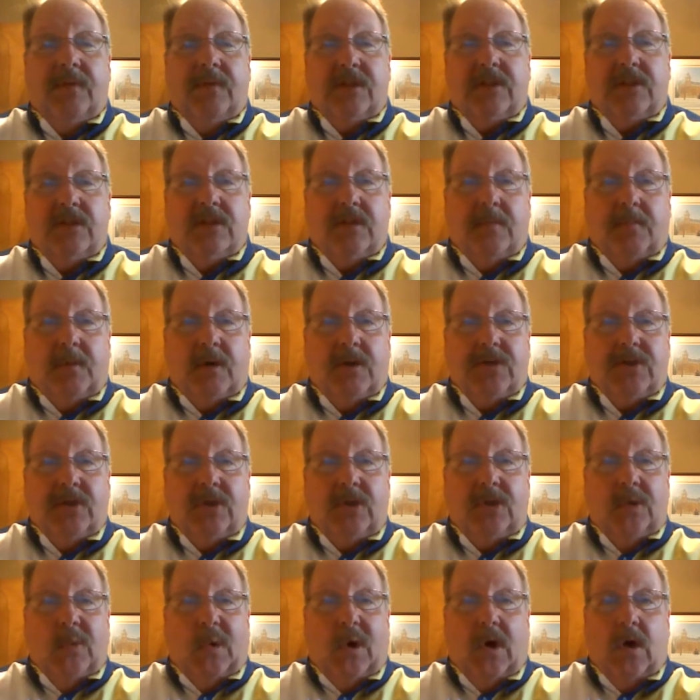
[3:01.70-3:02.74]
this is a
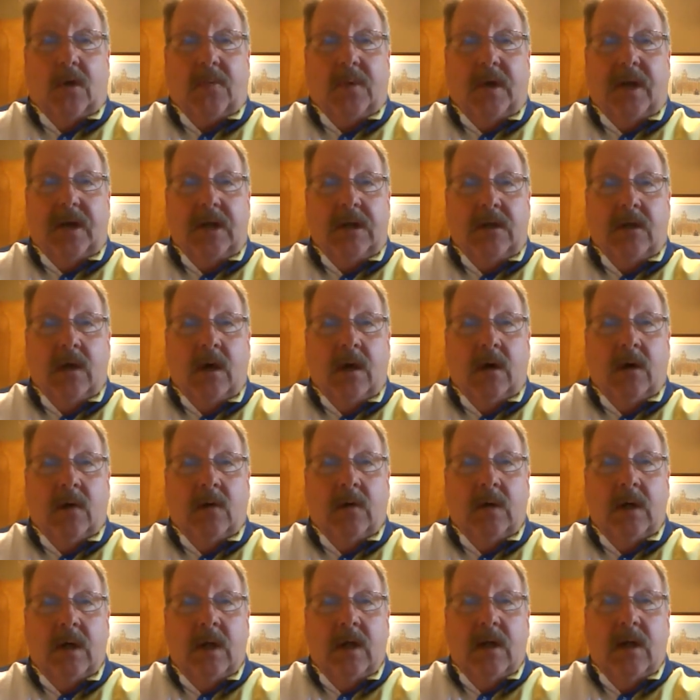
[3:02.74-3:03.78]
person you already
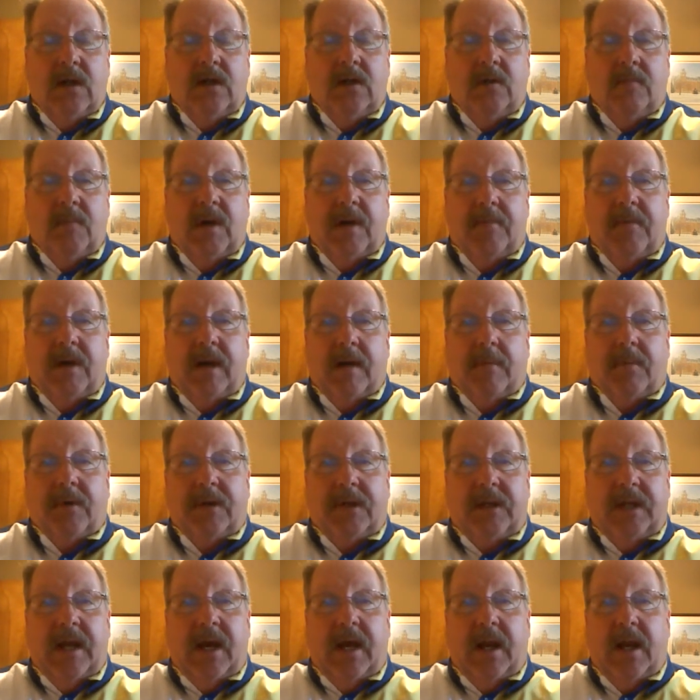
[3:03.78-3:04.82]
know, you may be able to
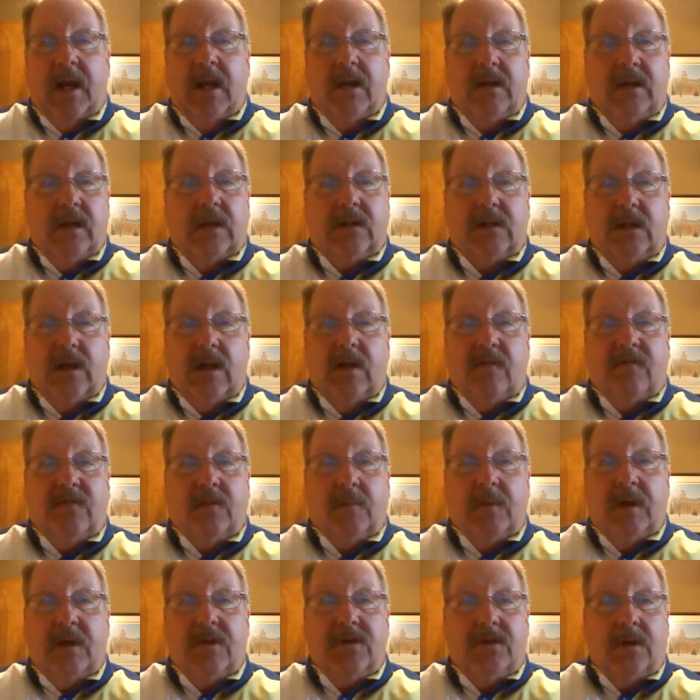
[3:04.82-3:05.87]
get the
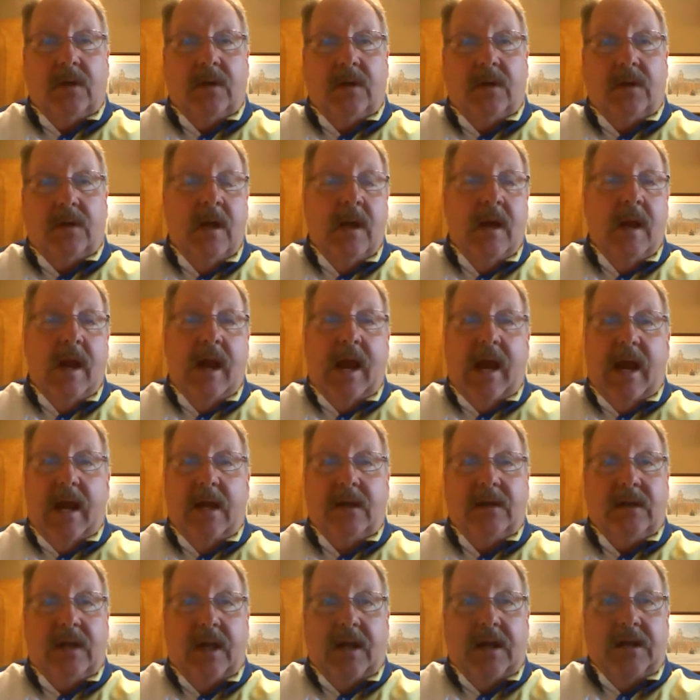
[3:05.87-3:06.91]
information
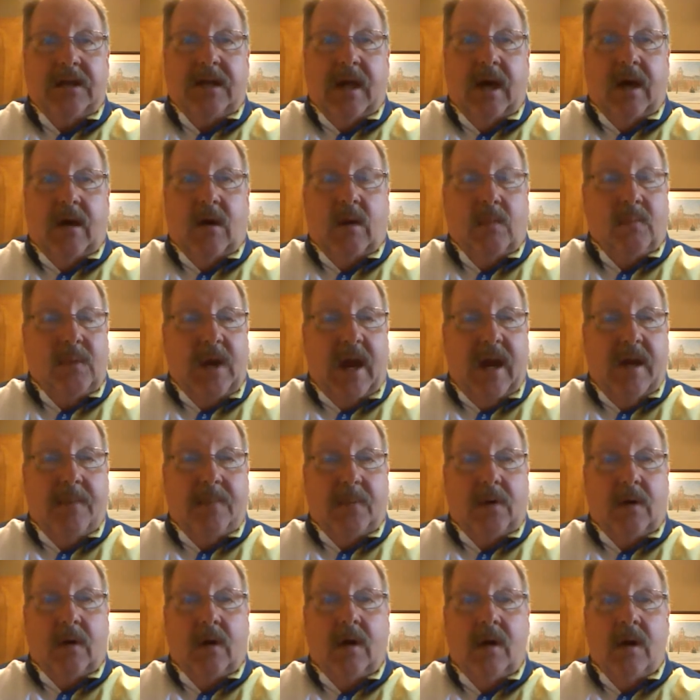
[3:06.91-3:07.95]
and get it down on
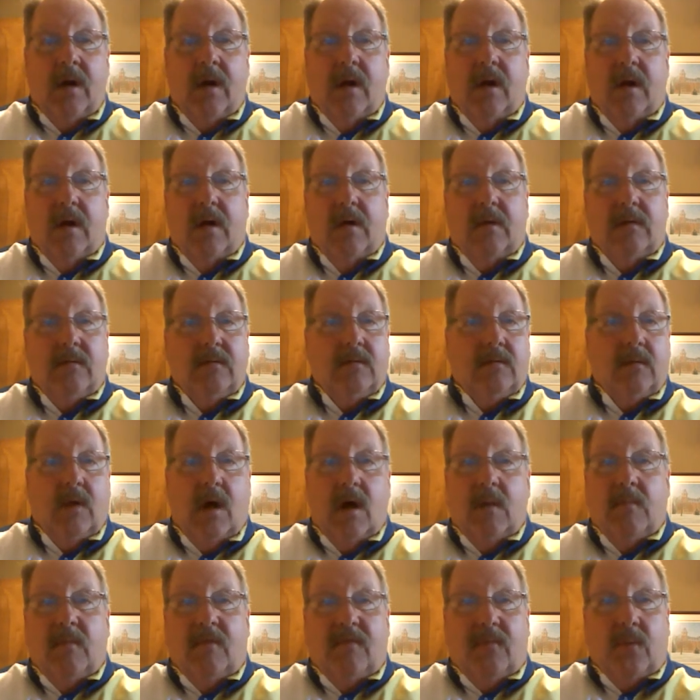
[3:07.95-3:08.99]
paper
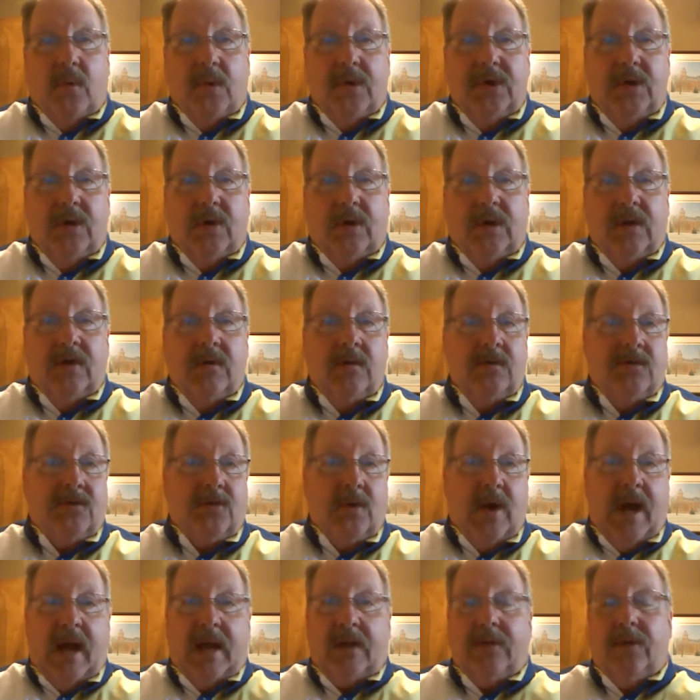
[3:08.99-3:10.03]
long before you can
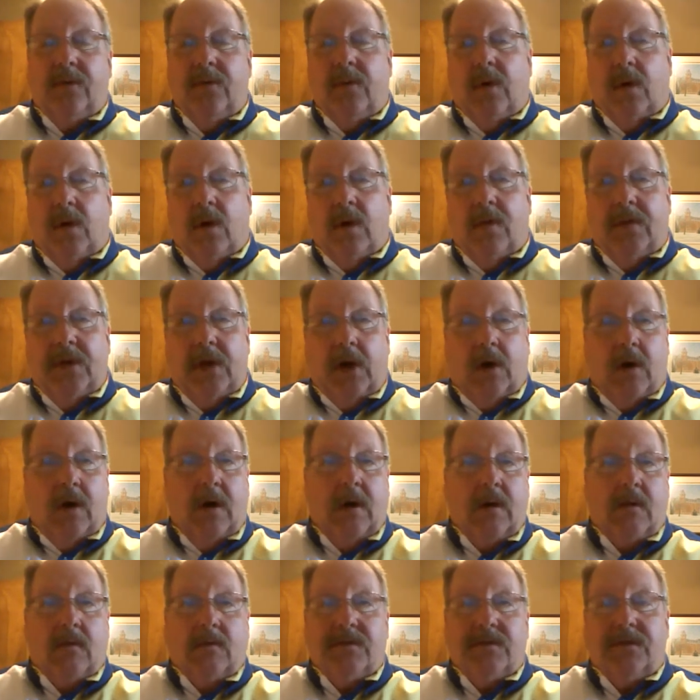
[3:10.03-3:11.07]
track through all the
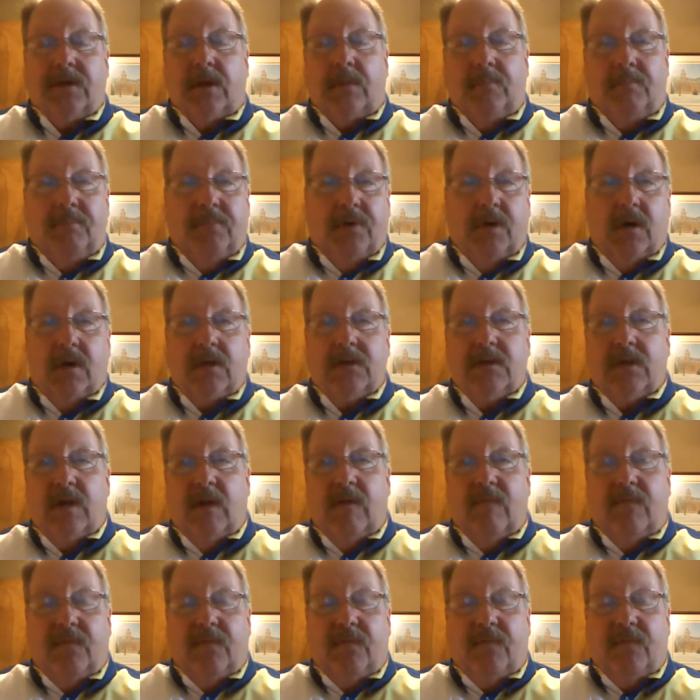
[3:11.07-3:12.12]
articles and books
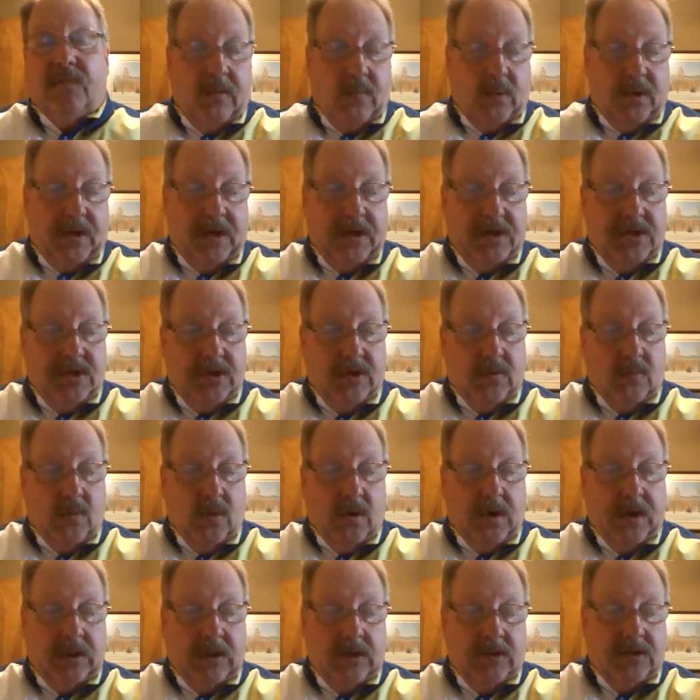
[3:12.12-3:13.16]
and find what it is you're
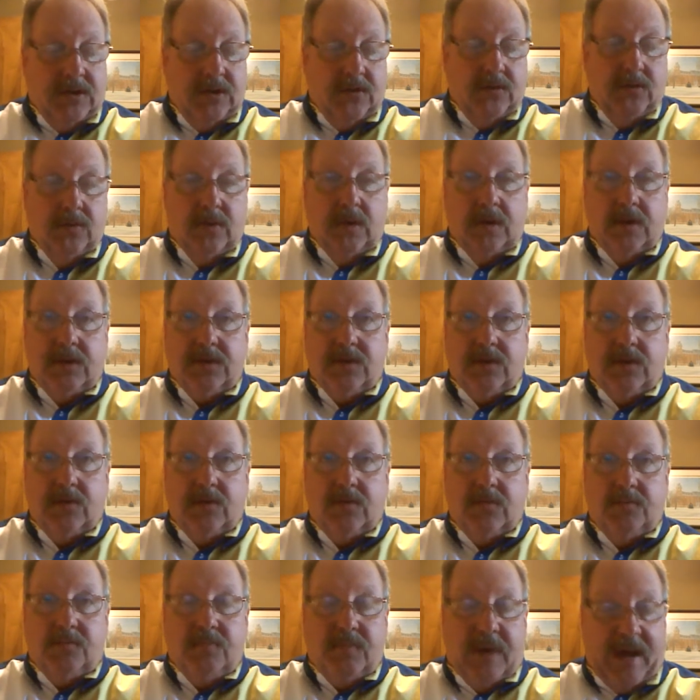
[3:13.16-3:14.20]
wanting
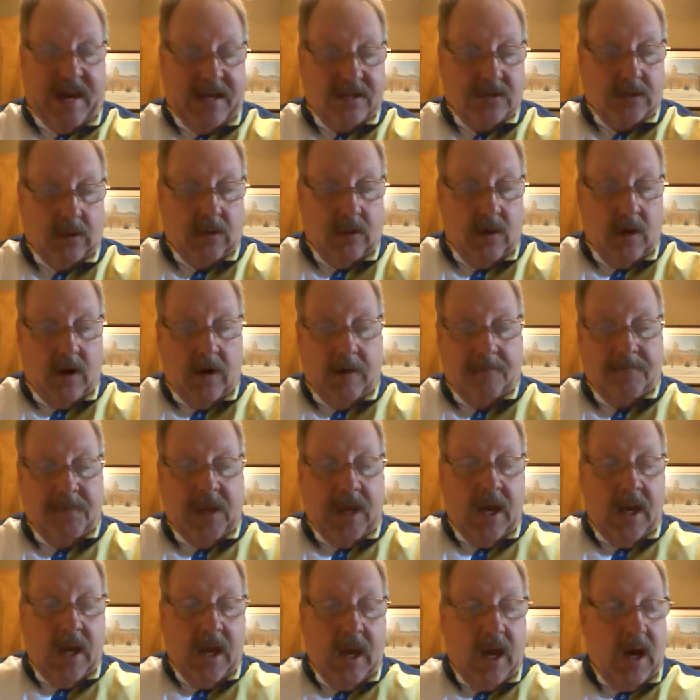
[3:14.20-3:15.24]
to pass along.
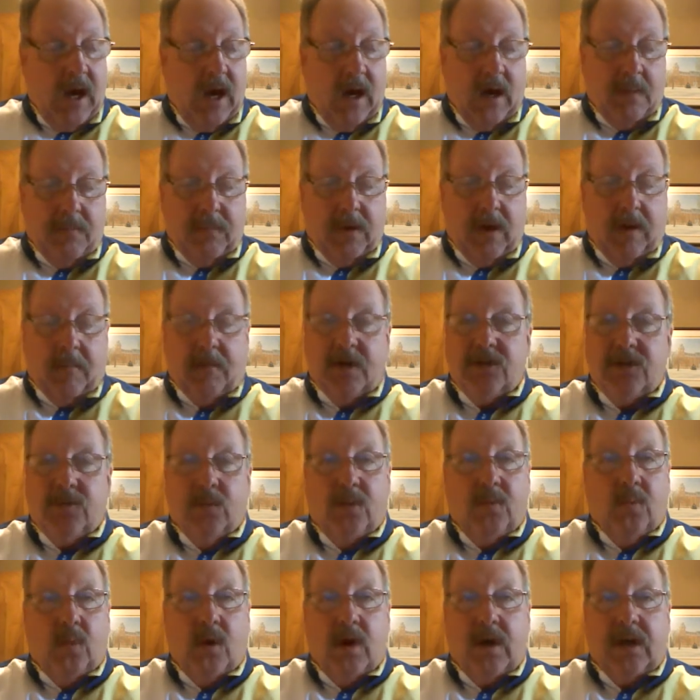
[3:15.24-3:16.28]
Plumbers
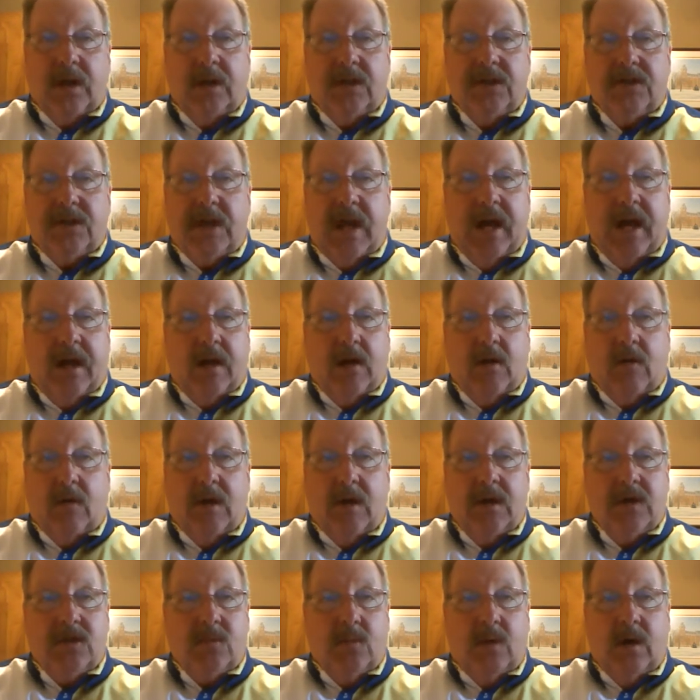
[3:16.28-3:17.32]
would work in this
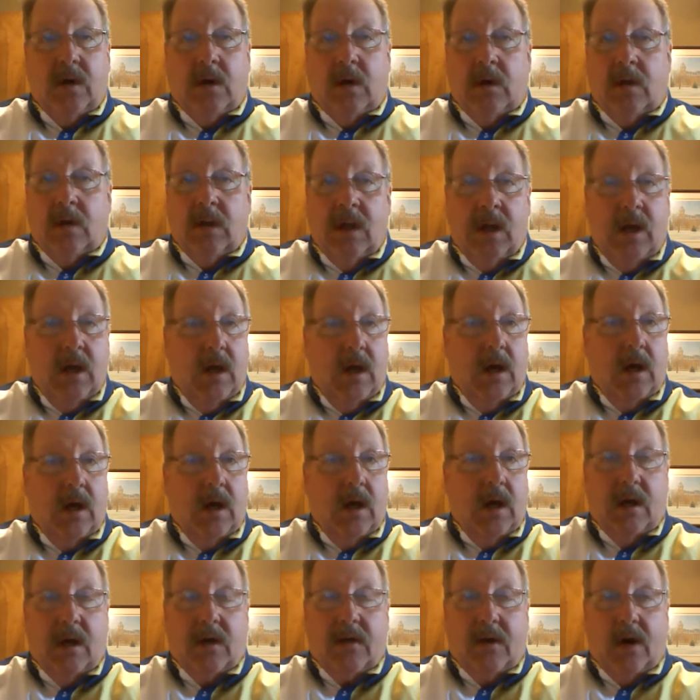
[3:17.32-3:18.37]
category as well,
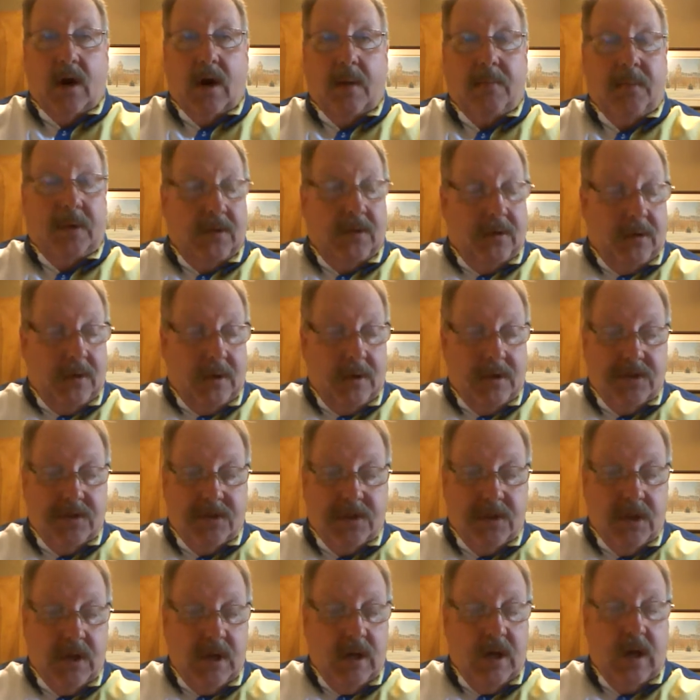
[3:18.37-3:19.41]

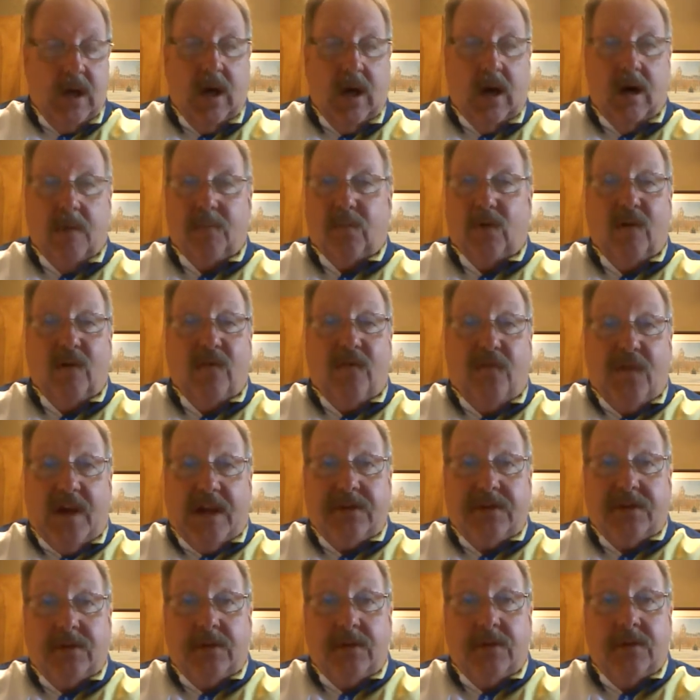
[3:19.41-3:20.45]
carpenters,
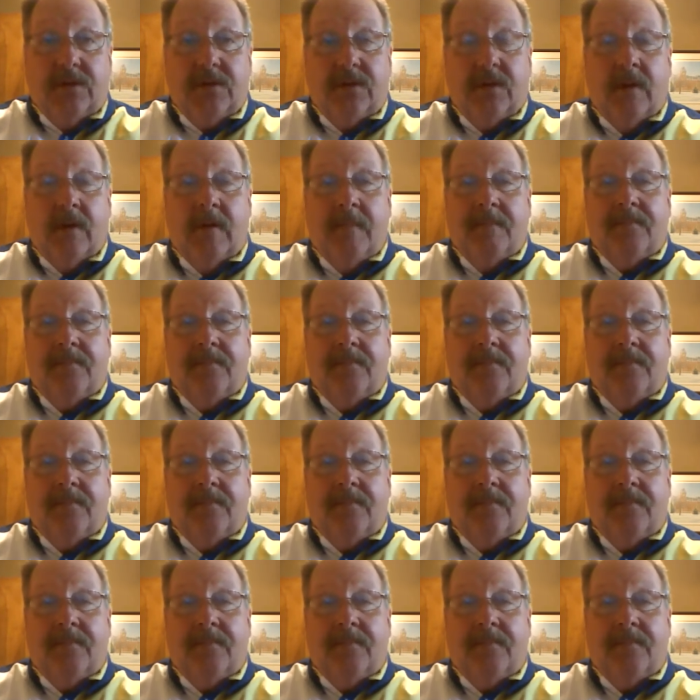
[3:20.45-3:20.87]
professors.